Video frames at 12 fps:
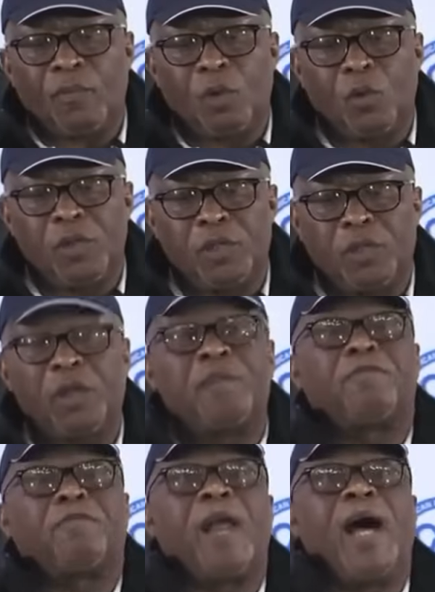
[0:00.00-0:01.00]
We saw
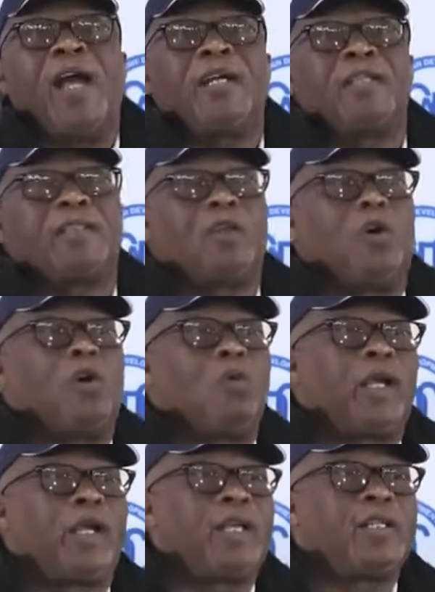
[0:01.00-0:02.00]
the flyers. All
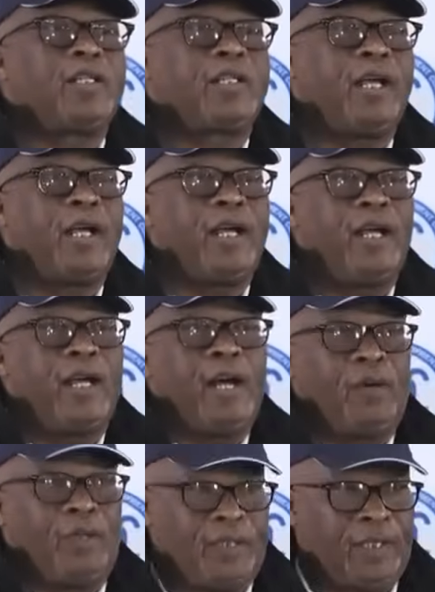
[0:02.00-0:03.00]
we can say
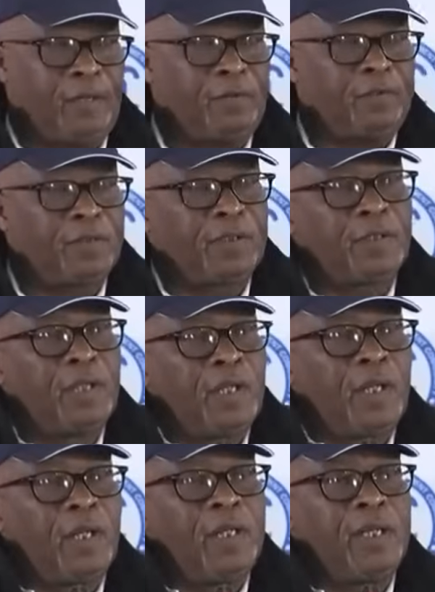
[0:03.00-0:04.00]
ourselves
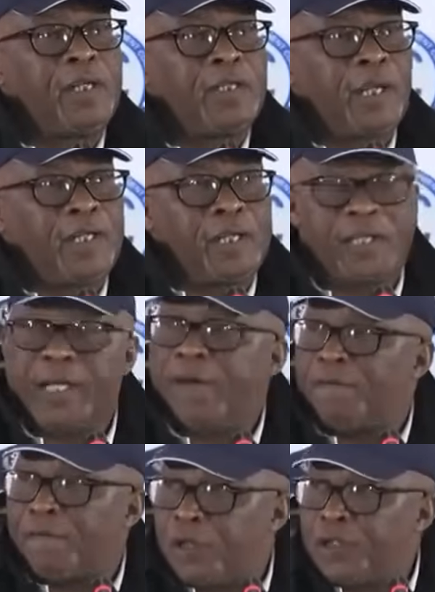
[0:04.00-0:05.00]
is that it's
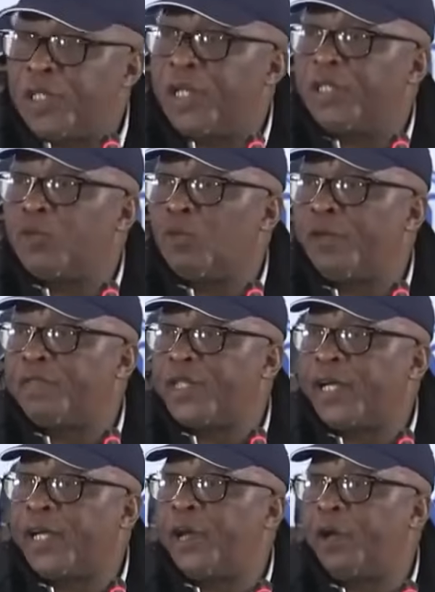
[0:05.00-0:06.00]
unfortunate. We've
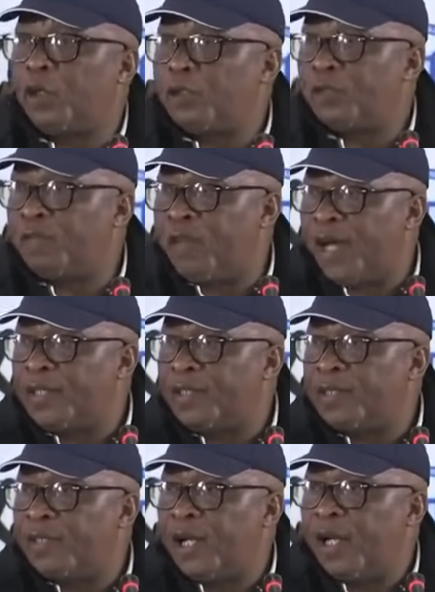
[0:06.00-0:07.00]
taken note of that,
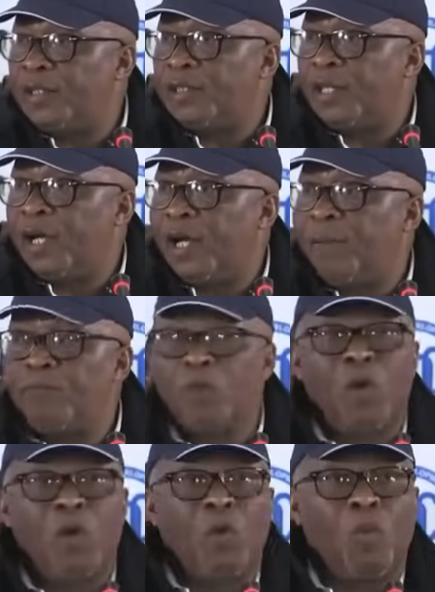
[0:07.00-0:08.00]
and
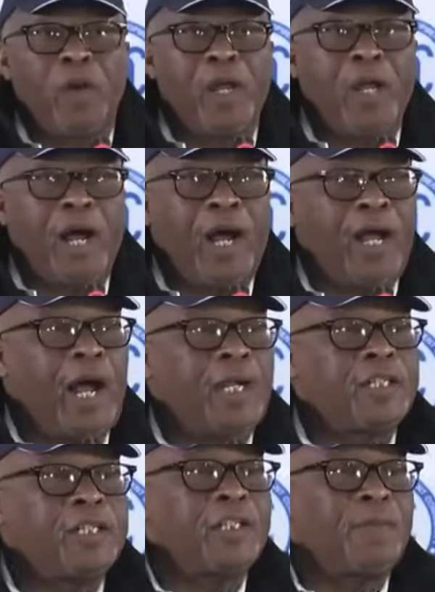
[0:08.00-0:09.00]
we are
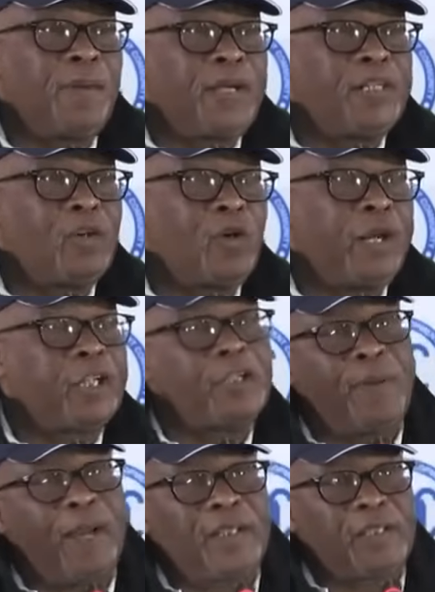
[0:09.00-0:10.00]
anticipating or
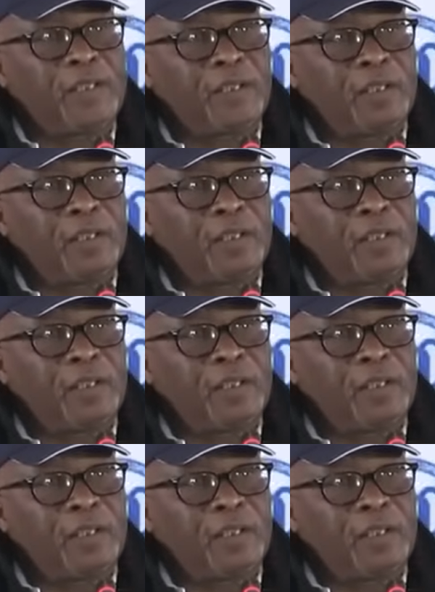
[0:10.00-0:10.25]
expecting,